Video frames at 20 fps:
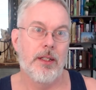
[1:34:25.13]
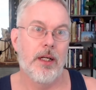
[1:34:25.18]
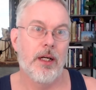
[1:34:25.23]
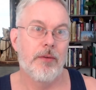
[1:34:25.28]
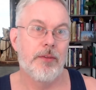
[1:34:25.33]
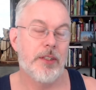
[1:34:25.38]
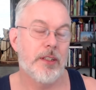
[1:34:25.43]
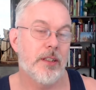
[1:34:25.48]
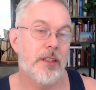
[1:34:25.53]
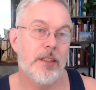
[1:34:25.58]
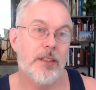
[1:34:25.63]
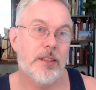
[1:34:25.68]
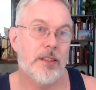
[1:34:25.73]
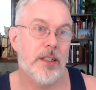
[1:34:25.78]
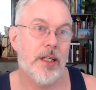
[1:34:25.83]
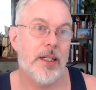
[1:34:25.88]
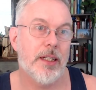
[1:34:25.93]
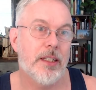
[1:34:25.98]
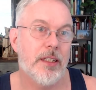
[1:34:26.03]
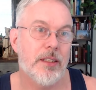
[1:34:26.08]
I mean, it's
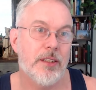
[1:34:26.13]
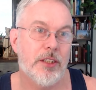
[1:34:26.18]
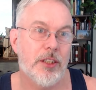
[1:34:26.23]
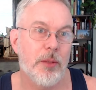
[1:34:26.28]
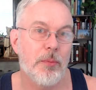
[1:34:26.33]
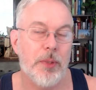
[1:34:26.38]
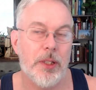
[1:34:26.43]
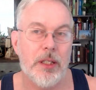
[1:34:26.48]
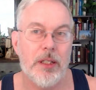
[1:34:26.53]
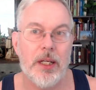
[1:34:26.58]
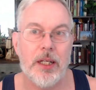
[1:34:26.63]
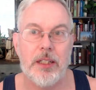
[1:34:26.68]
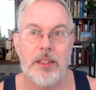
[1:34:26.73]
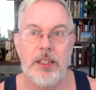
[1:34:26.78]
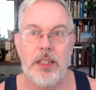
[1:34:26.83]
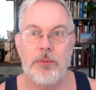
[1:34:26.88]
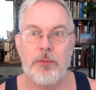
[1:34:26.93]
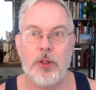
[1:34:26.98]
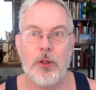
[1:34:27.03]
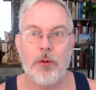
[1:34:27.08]
like somebody like
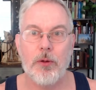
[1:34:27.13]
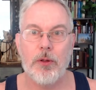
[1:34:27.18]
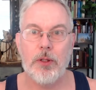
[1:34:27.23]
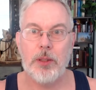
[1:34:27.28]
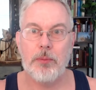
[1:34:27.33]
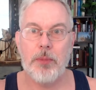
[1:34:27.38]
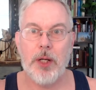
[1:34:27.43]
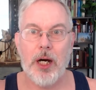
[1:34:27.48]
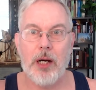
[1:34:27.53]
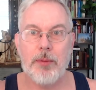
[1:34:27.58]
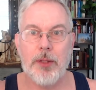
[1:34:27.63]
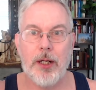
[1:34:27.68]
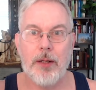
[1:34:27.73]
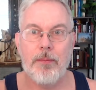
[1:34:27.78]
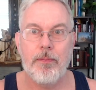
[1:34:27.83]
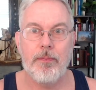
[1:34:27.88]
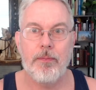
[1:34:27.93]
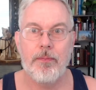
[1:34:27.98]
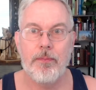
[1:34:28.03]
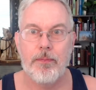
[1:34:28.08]
Neem Karoli
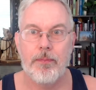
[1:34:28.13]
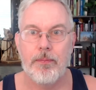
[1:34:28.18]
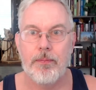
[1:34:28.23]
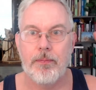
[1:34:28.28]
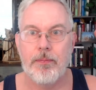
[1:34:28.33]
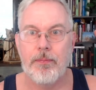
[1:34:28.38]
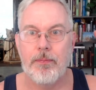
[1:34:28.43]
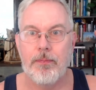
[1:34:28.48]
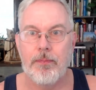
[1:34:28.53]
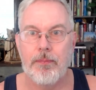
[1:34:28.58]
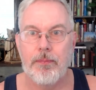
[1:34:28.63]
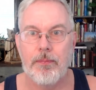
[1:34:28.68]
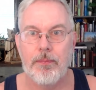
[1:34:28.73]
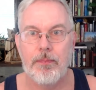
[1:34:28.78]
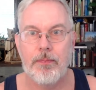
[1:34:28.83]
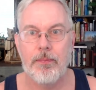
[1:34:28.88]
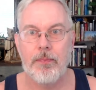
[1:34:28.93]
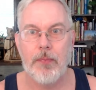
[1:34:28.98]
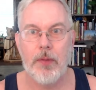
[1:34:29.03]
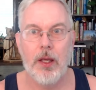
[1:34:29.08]
Baba
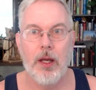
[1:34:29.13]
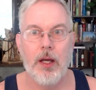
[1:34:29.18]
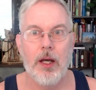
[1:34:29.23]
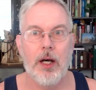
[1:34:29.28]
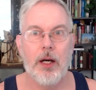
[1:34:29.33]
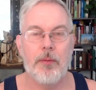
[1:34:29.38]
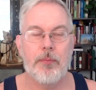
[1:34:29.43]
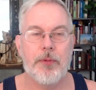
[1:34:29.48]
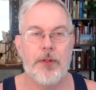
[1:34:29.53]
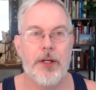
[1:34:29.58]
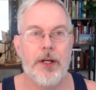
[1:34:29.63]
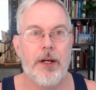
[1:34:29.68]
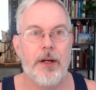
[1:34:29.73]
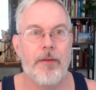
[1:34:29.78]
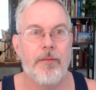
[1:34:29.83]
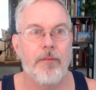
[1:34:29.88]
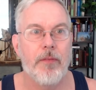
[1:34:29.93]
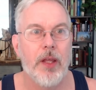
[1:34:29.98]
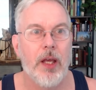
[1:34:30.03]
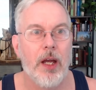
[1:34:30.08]
up
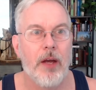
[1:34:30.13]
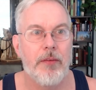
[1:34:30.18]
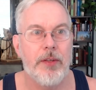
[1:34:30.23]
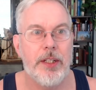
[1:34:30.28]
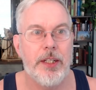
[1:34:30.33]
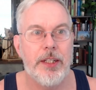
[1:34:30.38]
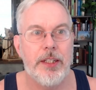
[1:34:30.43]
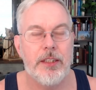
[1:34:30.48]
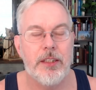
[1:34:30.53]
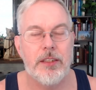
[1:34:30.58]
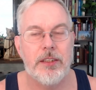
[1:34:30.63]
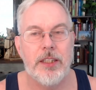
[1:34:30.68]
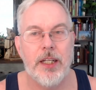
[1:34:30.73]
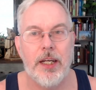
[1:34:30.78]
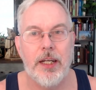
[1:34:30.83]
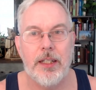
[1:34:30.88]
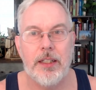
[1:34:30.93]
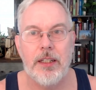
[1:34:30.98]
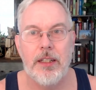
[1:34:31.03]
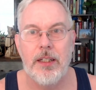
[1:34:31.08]
there. I mean, he could
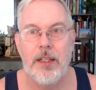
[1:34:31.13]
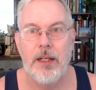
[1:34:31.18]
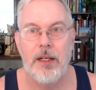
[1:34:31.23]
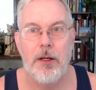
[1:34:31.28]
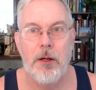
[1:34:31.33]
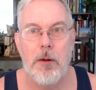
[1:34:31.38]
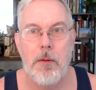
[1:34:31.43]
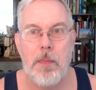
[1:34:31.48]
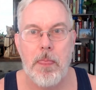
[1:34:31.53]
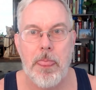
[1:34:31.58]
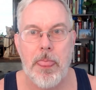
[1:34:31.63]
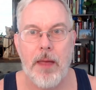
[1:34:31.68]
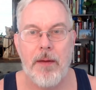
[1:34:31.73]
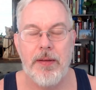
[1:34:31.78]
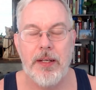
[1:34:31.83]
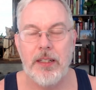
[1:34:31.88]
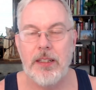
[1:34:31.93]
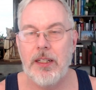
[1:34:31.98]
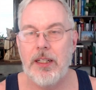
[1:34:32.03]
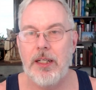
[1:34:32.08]
take, I
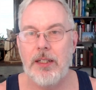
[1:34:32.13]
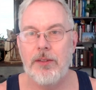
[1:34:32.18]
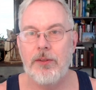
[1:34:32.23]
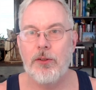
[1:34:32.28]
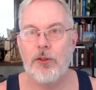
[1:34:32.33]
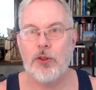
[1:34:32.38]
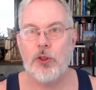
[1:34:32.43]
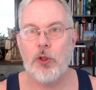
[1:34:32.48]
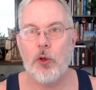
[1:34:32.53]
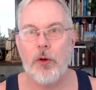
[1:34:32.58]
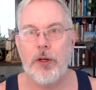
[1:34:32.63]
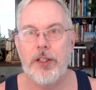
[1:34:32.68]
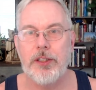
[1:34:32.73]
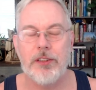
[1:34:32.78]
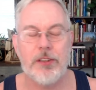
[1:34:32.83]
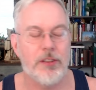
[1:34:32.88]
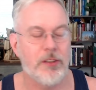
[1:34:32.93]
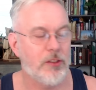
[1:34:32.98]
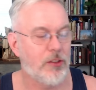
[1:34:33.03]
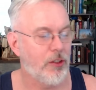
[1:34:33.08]
mean, he
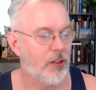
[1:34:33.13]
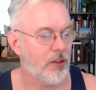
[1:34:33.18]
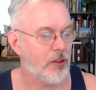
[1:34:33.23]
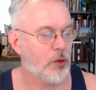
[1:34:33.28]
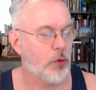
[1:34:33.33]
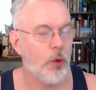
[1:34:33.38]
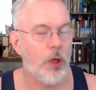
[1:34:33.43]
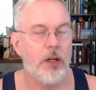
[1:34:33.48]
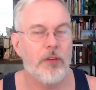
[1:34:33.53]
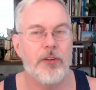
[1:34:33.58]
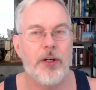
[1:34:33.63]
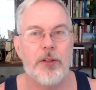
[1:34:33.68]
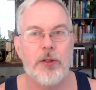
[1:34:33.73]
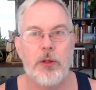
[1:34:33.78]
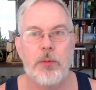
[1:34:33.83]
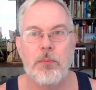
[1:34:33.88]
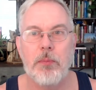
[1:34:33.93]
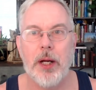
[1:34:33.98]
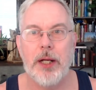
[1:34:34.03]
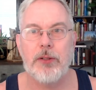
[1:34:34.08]
notoriously took
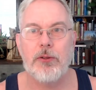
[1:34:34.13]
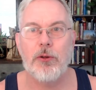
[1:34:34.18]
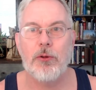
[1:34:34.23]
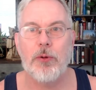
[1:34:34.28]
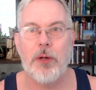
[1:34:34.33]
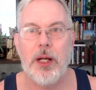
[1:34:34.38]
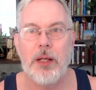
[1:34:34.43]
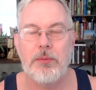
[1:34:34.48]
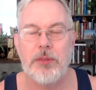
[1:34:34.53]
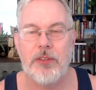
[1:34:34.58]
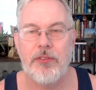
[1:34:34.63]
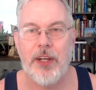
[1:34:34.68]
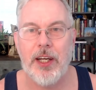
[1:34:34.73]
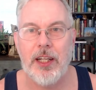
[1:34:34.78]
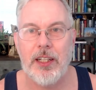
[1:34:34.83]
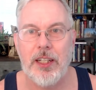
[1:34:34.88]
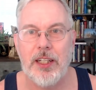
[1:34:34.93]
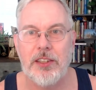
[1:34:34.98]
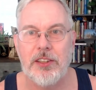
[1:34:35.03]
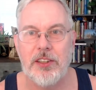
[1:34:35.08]
1,200 micrograms of
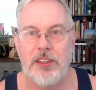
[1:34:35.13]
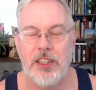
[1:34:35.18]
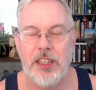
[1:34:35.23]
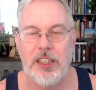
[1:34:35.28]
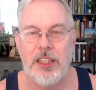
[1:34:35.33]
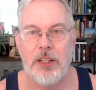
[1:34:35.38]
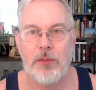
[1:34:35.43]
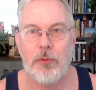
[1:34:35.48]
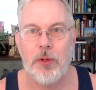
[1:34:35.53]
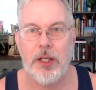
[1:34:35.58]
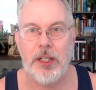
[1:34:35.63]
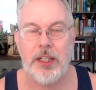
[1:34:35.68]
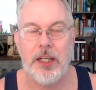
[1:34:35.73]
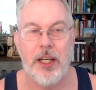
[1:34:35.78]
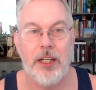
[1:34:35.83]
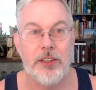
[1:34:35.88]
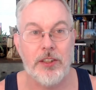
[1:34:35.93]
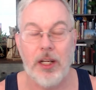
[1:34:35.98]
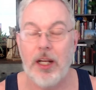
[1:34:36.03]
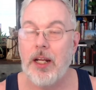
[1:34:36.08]
LSD on one
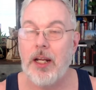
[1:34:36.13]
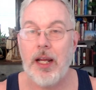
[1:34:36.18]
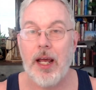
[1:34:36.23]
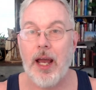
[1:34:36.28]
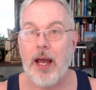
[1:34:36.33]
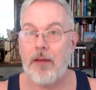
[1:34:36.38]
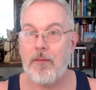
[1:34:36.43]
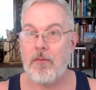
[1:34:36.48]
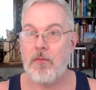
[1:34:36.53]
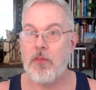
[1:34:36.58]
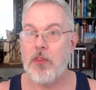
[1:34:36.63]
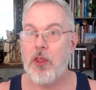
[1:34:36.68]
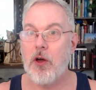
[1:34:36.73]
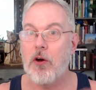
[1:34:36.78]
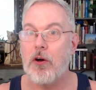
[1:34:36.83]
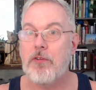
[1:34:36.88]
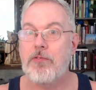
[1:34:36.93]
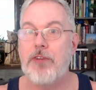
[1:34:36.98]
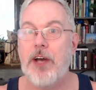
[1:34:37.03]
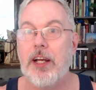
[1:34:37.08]
occasion, and it had
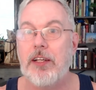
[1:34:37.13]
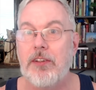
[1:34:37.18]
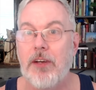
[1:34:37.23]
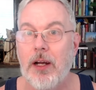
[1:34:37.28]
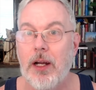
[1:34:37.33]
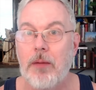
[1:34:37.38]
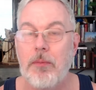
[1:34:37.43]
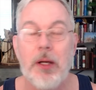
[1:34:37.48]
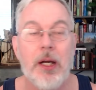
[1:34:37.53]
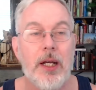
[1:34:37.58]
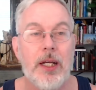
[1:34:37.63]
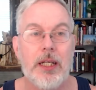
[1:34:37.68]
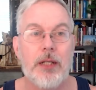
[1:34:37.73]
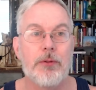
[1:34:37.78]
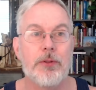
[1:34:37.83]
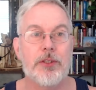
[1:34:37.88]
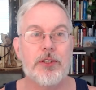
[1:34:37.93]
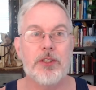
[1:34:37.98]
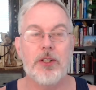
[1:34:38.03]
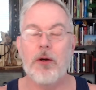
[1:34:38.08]
no effect on him. He
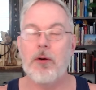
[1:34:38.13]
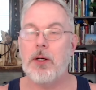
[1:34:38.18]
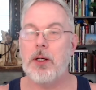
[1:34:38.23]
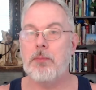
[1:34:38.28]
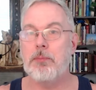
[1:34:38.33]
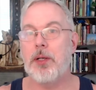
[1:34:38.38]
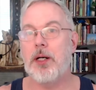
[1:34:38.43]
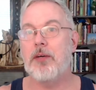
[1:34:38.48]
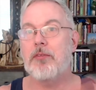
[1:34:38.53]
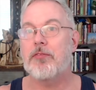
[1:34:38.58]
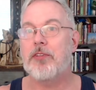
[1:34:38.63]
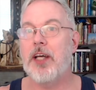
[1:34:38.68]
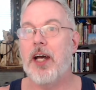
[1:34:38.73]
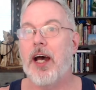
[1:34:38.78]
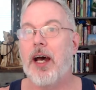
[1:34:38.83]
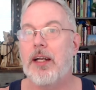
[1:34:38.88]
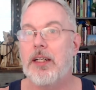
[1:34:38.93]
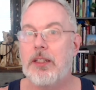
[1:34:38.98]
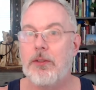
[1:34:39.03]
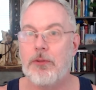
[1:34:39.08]
was so above
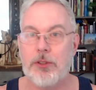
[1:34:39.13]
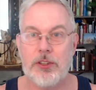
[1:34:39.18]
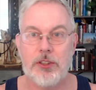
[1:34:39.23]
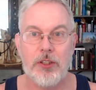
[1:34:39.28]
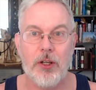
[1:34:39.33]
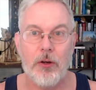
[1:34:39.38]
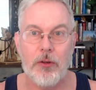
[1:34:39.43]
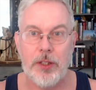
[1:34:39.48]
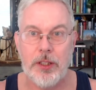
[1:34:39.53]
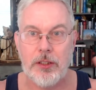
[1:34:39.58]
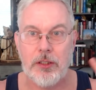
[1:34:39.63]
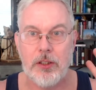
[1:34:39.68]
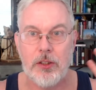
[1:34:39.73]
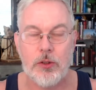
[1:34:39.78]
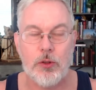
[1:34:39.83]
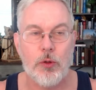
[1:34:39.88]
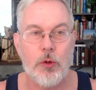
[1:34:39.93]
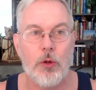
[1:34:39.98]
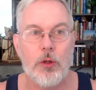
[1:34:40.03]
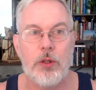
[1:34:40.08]
that. He was so in
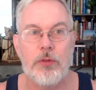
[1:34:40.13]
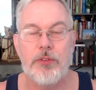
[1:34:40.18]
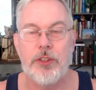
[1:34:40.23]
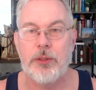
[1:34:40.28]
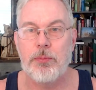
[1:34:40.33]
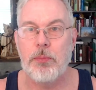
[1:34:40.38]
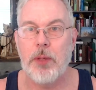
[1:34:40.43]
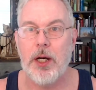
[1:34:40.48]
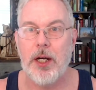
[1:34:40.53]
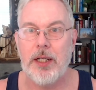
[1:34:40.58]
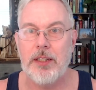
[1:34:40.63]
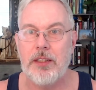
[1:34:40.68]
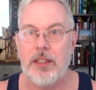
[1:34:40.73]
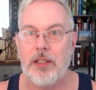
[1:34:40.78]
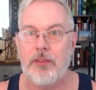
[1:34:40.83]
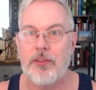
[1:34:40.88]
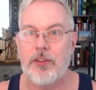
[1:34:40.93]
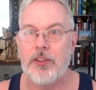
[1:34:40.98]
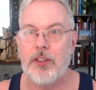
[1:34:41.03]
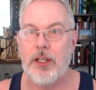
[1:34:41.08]
control of his mind and
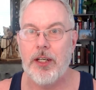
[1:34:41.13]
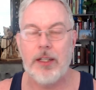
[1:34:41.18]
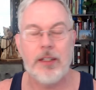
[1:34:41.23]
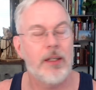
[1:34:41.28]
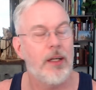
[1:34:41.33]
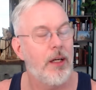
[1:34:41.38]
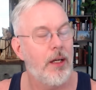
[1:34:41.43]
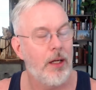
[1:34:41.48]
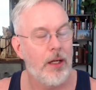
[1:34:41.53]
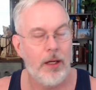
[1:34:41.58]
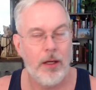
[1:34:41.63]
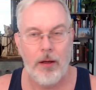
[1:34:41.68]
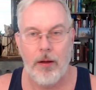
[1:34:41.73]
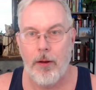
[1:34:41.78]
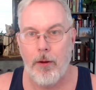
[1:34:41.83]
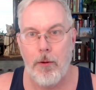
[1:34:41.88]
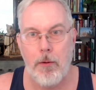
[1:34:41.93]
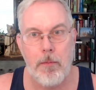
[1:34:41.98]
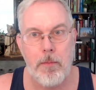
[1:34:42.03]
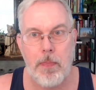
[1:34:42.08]
everything.
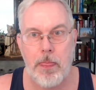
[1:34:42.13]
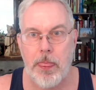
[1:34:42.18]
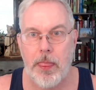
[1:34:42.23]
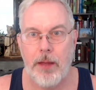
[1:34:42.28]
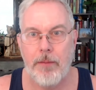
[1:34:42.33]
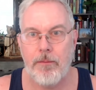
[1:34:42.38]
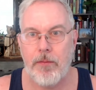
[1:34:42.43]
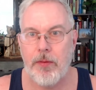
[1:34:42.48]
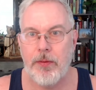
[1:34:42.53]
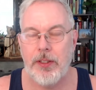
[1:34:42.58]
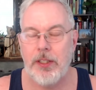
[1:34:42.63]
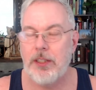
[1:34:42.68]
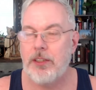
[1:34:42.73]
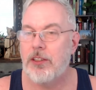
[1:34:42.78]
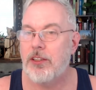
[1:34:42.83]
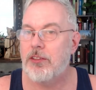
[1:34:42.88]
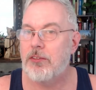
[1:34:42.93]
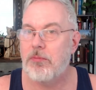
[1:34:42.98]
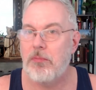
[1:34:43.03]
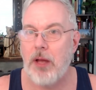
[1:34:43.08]
I mean, it
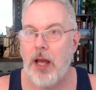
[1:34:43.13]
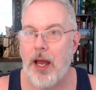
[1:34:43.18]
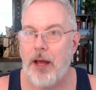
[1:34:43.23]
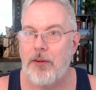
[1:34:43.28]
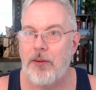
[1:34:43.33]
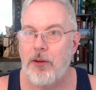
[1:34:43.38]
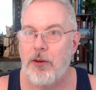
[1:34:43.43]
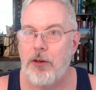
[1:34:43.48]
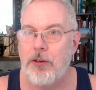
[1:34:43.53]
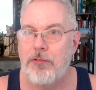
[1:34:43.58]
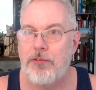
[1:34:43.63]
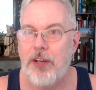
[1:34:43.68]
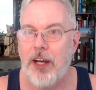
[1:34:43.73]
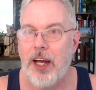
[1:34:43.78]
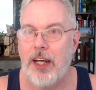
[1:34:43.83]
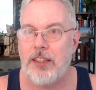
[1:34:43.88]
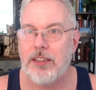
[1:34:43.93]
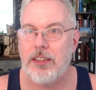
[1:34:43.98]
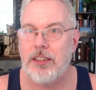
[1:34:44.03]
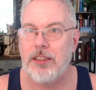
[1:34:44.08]
just had no
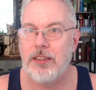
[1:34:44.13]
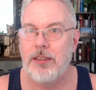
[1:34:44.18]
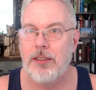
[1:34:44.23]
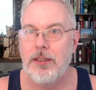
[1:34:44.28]
effect.